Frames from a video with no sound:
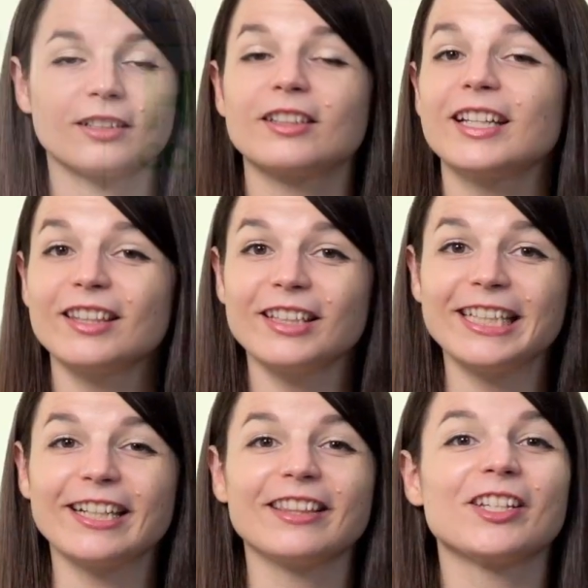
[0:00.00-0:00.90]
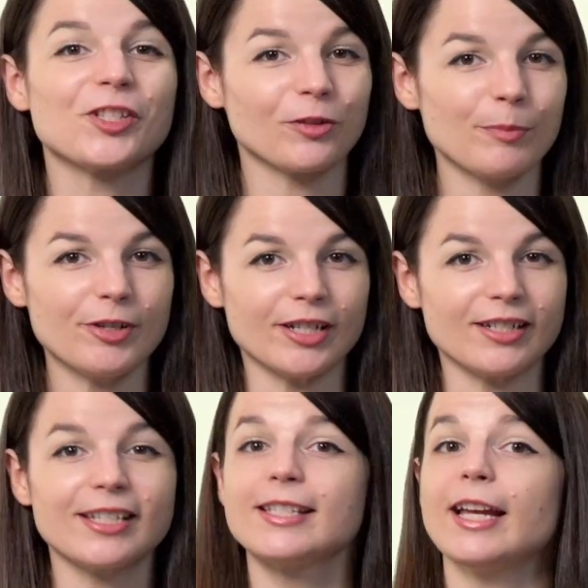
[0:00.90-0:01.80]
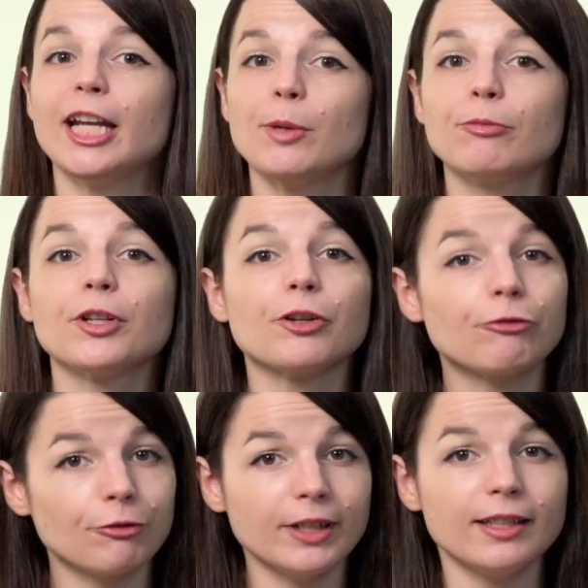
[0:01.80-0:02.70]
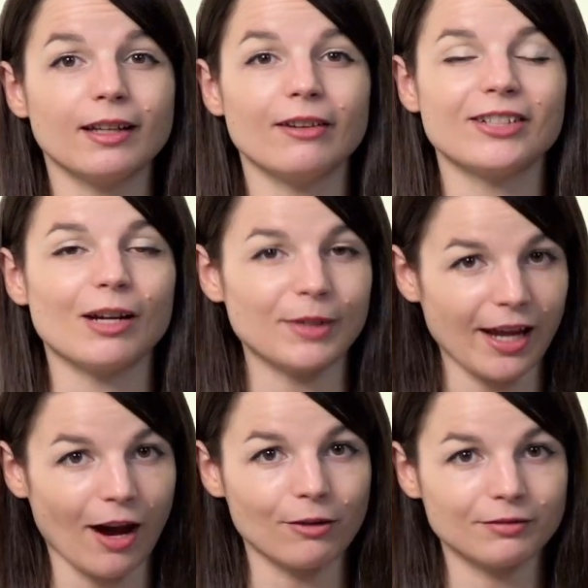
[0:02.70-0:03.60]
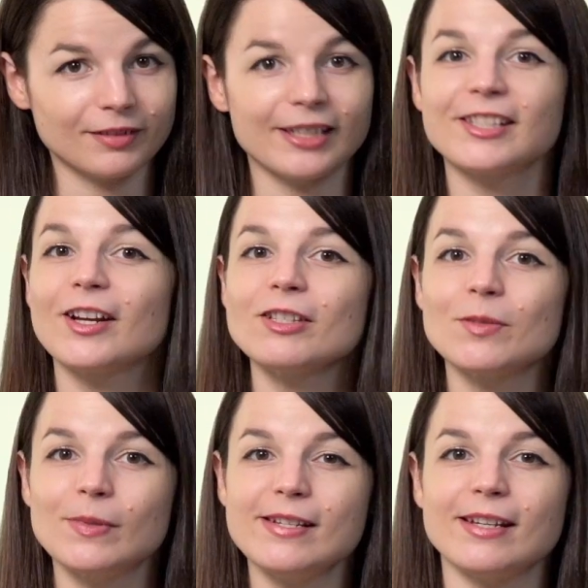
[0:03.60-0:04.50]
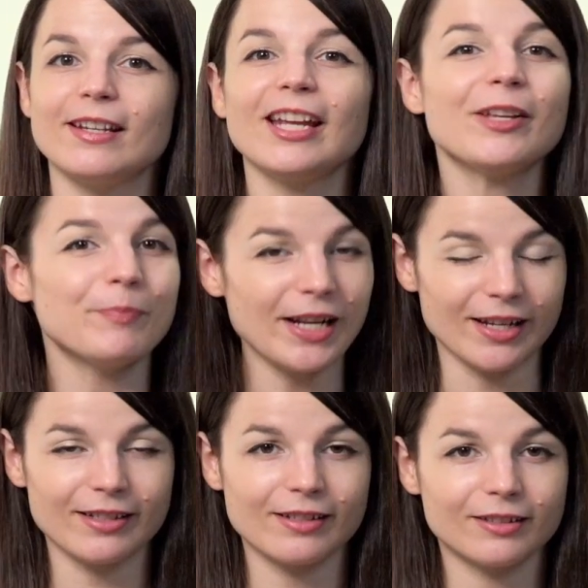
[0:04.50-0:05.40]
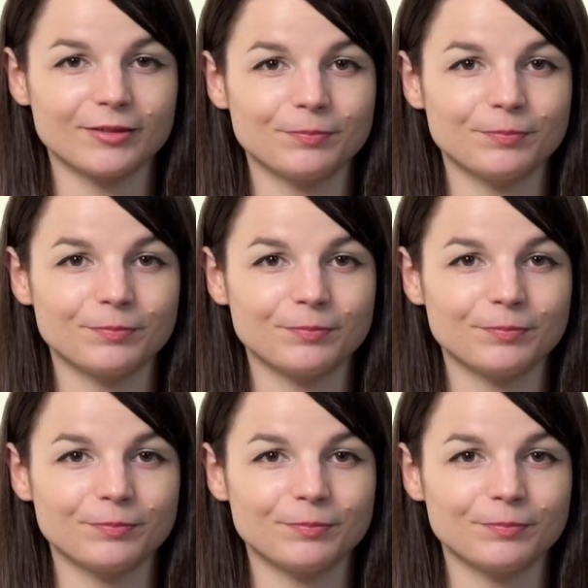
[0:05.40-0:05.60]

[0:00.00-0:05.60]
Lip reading: Click the link in the description to sign up for your free lifetime account and start speaking in minutes.